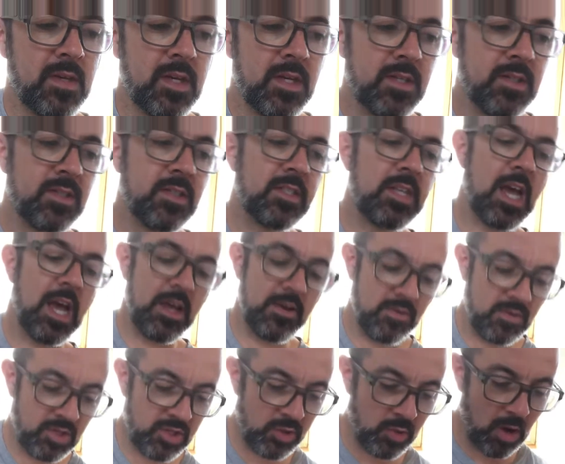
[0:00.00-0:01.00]
So
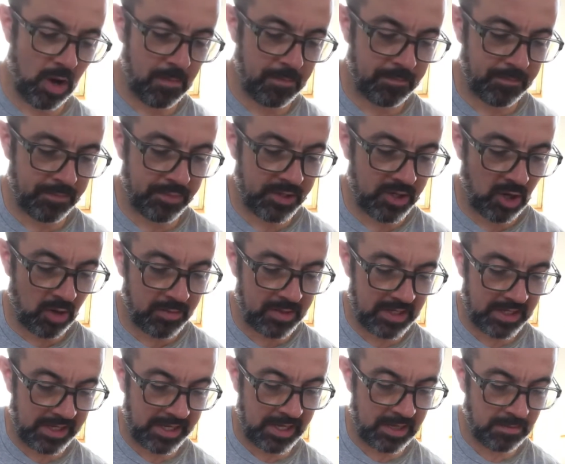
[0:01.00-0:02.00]
you are
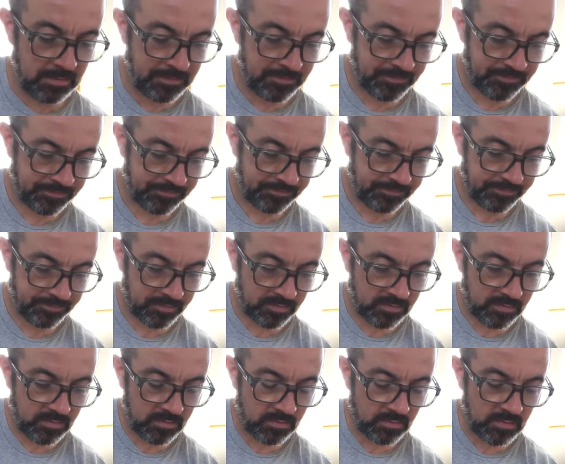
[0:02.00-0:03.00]
predominantly
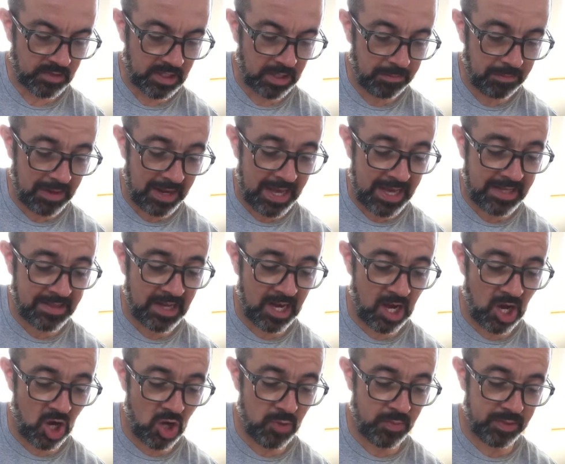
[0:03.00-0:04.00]
playing that
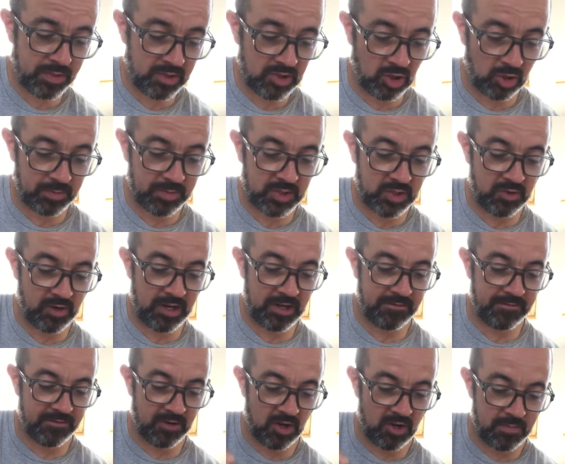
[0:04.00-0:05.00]
open top
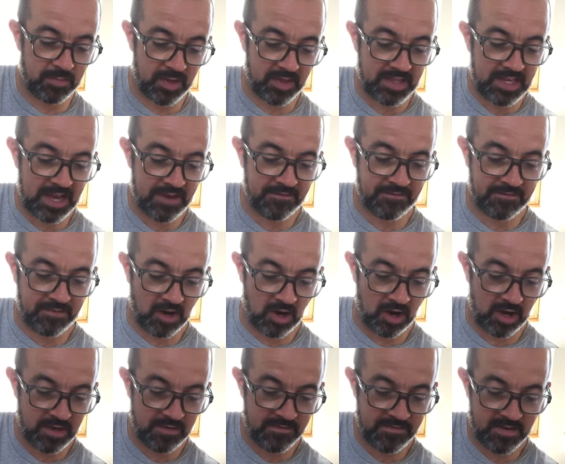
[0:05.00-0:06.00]
string followed by the
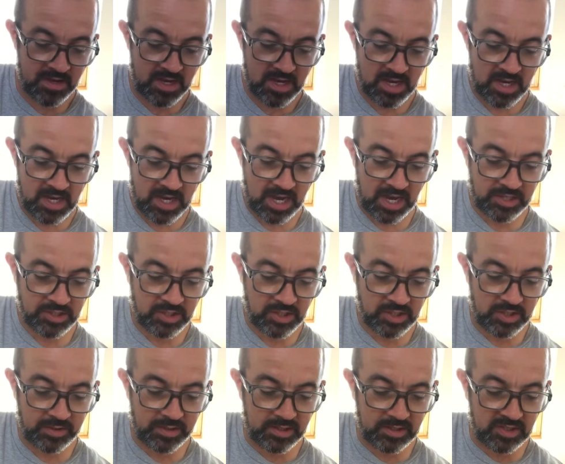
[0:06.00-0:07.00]
F5, and you're
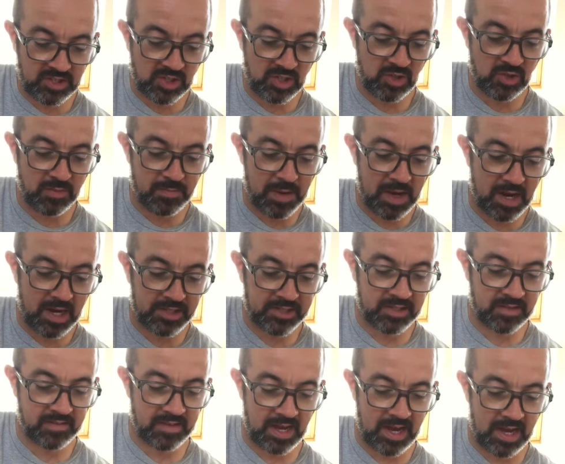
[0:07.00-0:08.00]
doing 2 bars
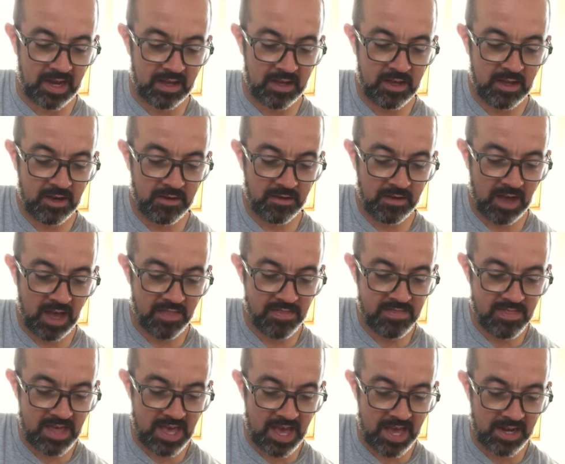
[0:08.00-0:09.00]
of that,
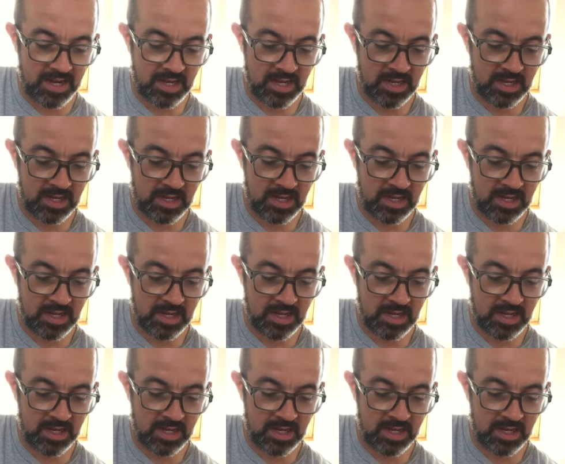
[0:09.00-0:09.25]
and then